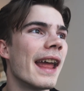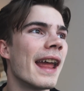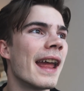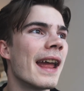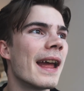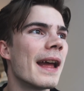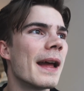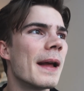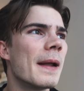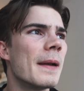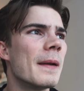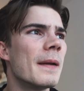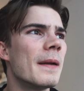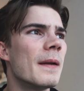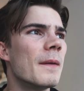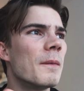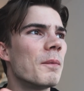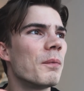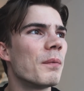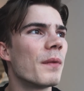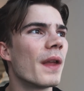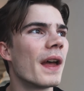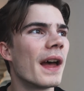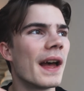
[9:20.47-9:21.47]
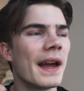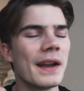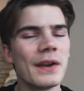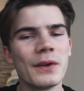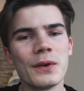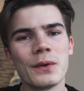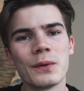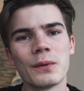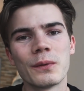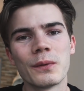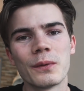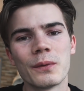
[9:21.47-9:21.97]
And
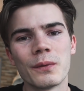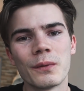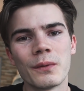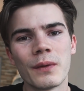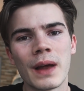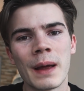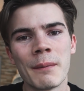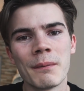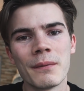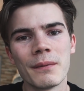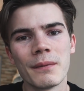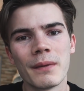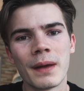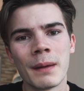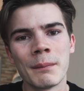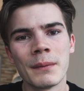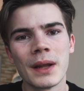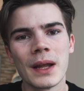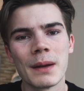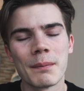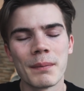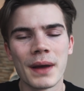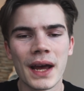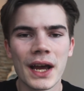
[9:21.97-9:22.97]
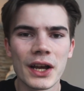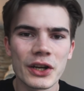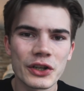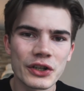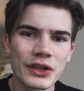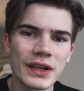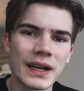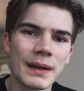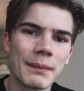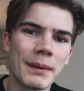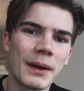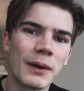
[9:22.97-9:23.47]
I'm not
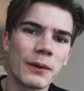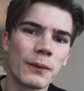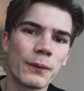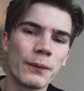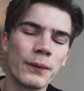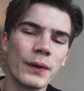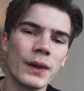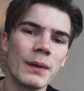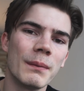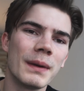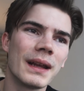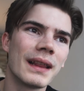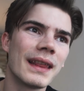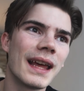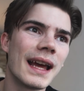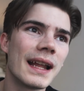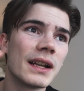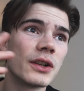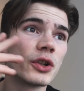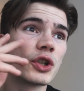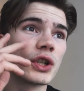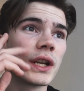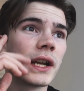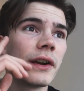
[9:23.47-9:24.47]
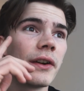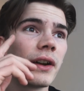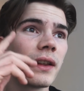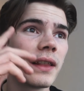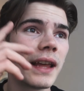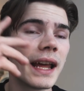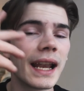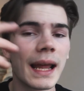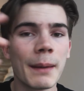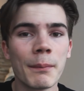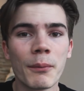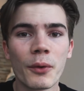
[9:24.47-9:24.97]
passionate about filming that and sharing that.